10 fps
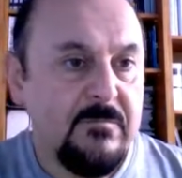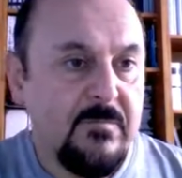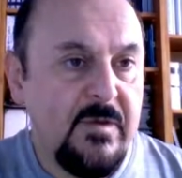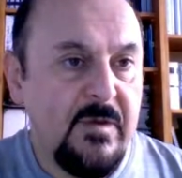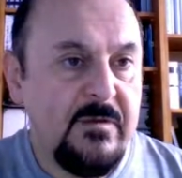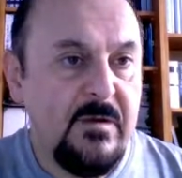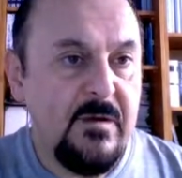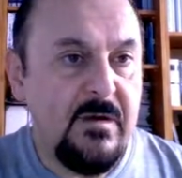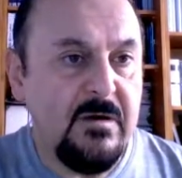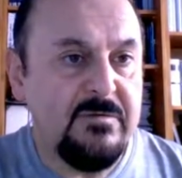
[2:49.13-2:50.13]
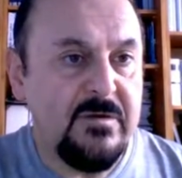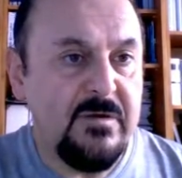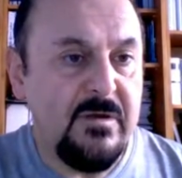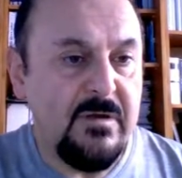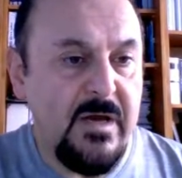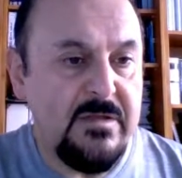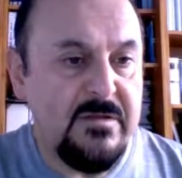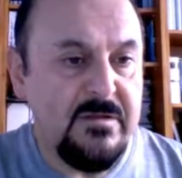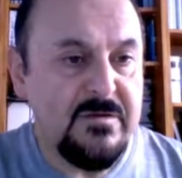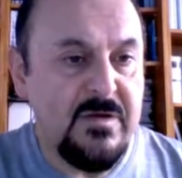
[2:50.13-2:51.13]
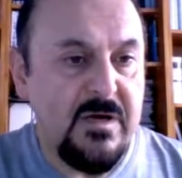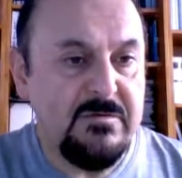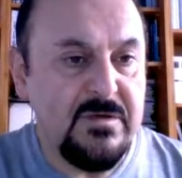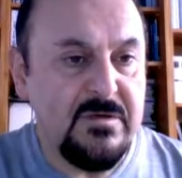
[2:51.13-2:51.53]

And after adding this counter,